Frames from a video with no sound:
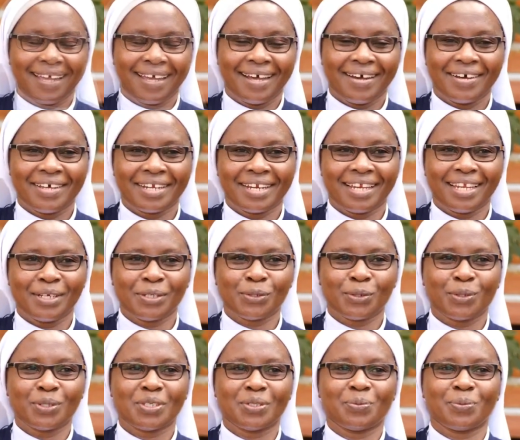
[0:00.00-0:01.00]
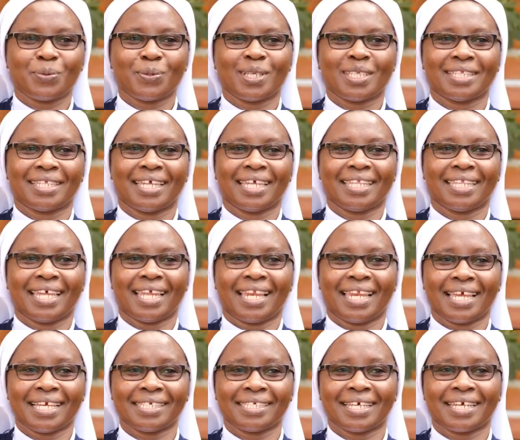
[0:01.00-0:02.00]
Our relationship with the
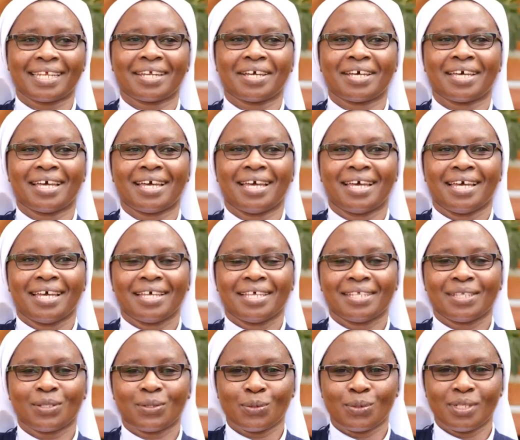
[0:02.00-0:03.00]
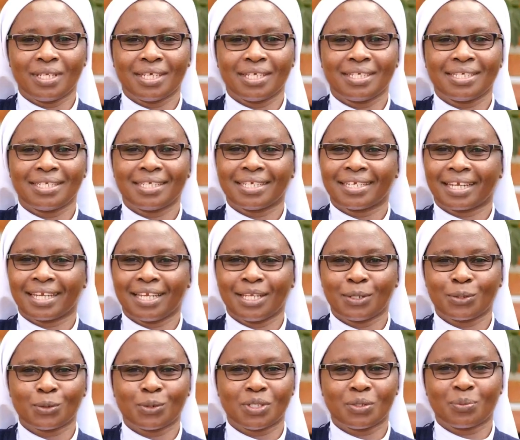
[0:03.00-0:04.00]
lecturer-student
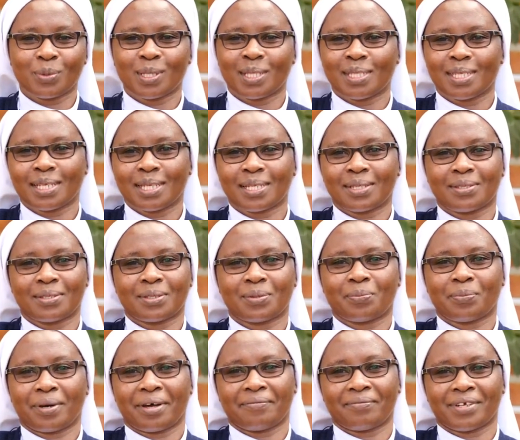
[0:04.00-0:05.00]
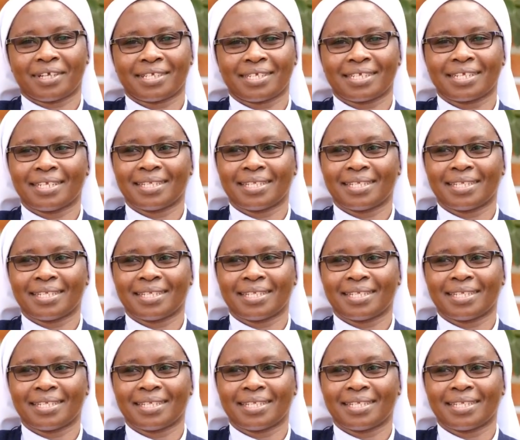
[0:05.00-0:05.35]
relationship is just perfect.